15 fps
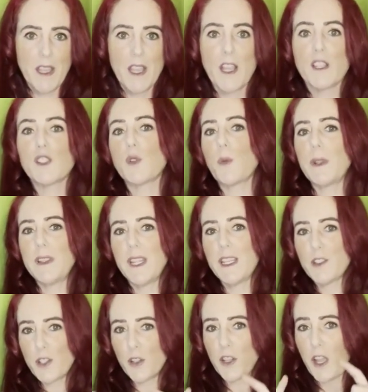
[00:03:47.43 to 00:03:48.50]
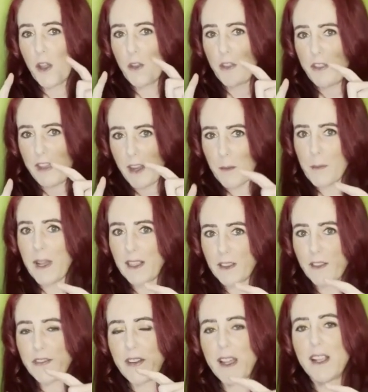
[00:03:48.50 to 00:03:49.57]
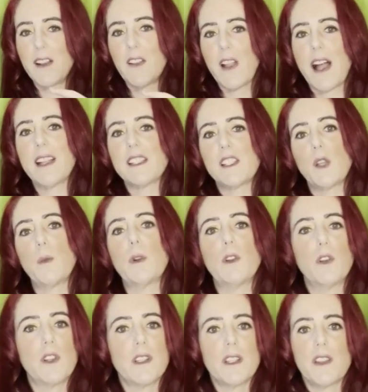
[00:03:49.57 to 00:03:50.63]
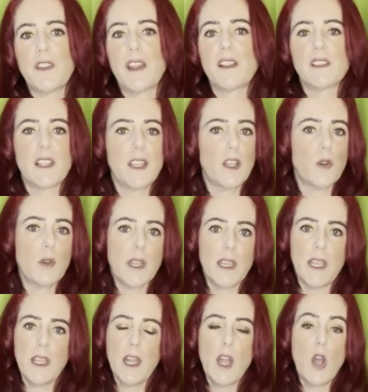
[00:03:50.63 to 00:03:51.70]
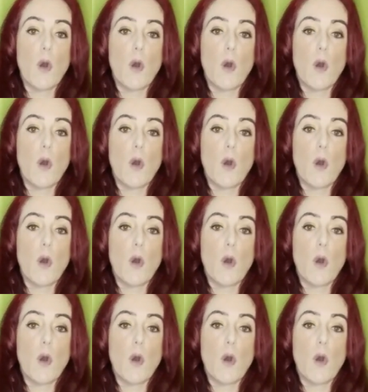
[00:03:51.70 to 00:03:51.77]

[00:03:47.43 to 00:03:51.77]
So when they took out their magnifying glass, they were looking at things like, okay,